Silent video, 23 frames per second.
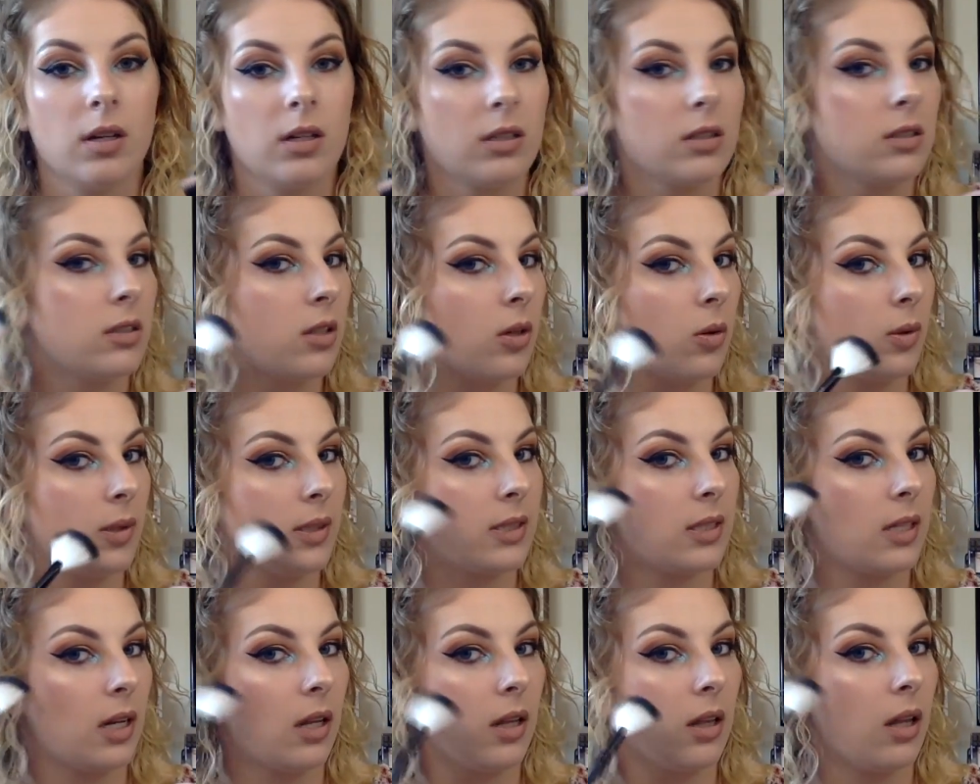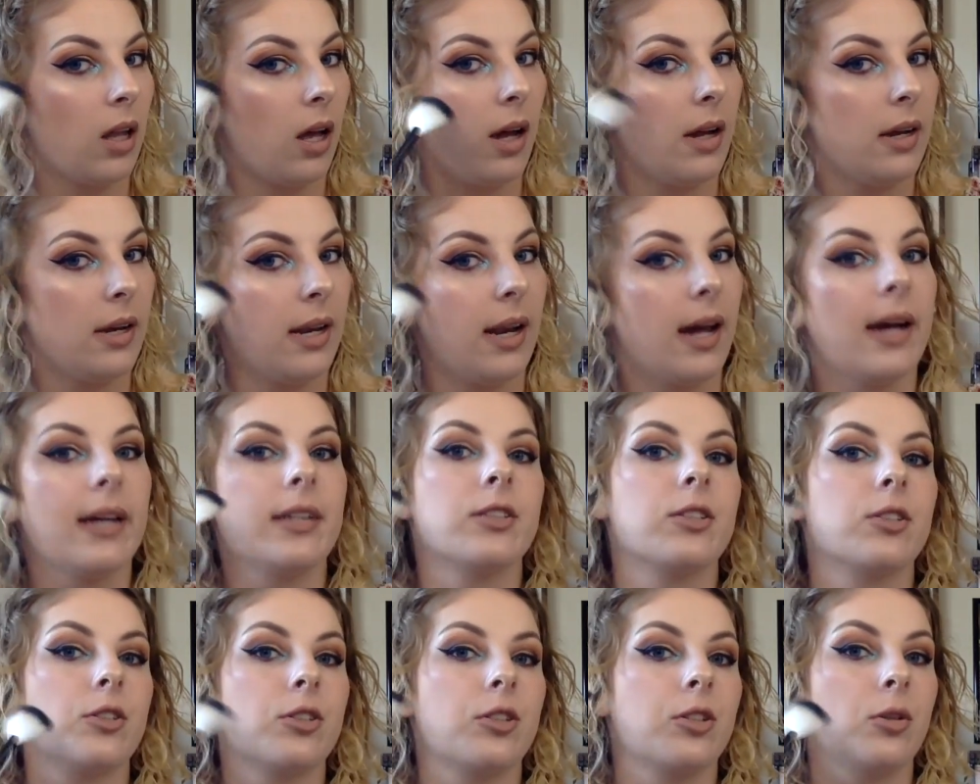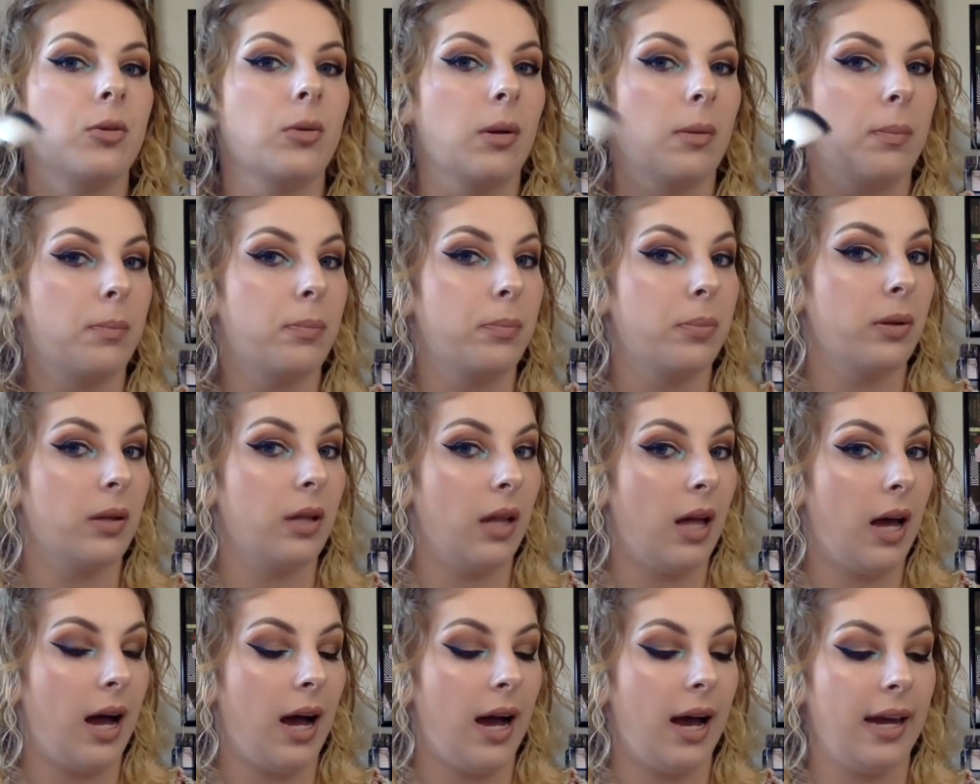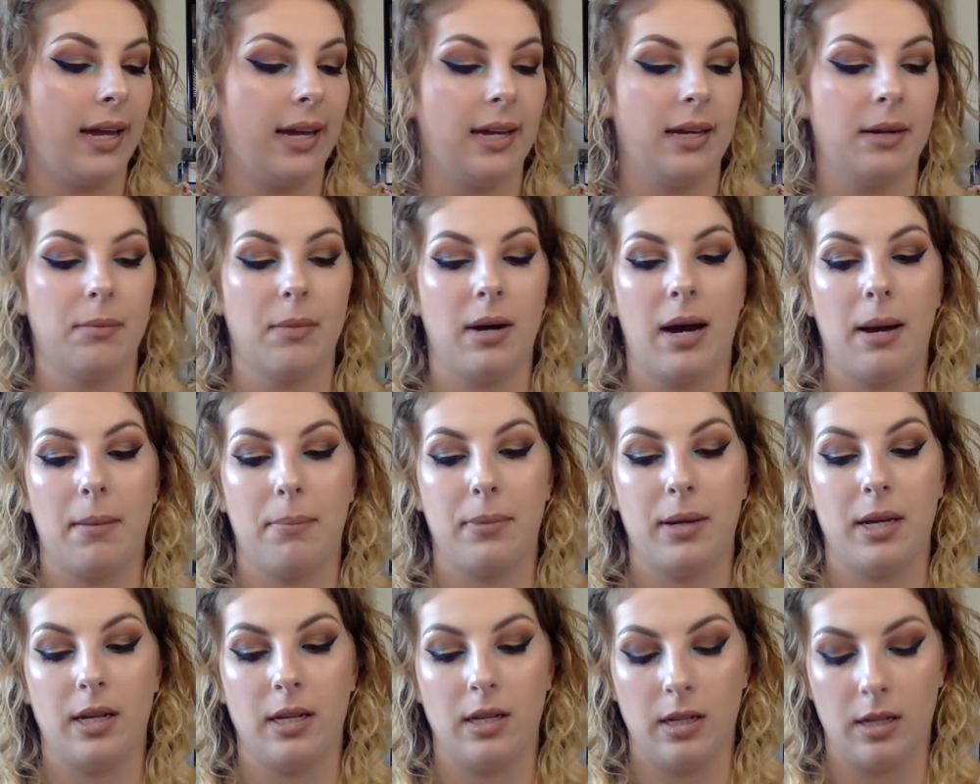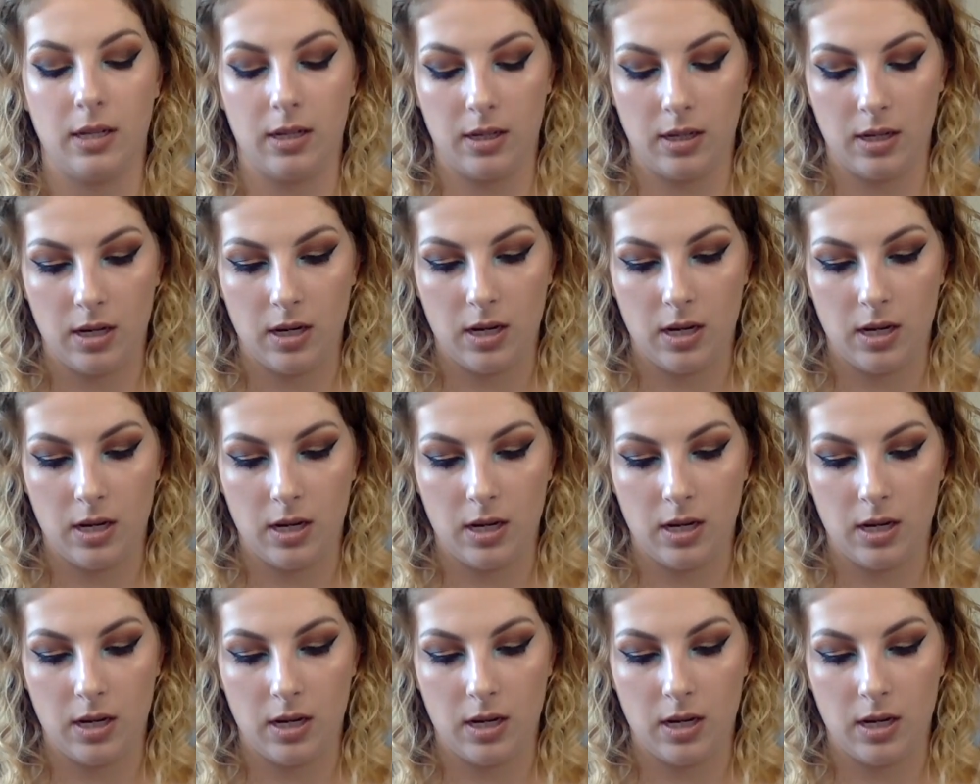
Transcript: so it's a lot nicer to apply, in my opinion.